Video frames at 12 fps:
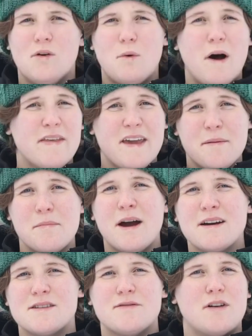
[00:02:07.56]
While the
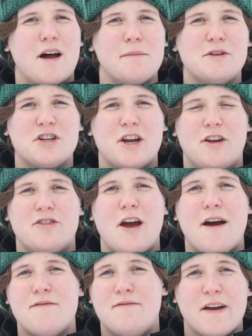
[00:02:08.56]
impacts of climate change
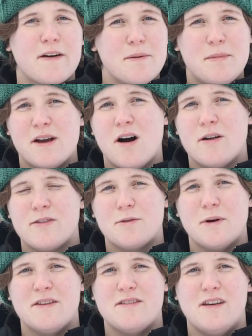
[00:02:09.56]
have very big
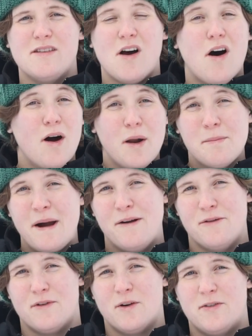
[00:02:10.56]
consequences on
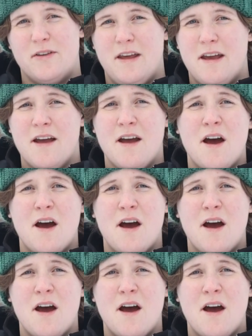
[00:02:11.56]
biodiversity,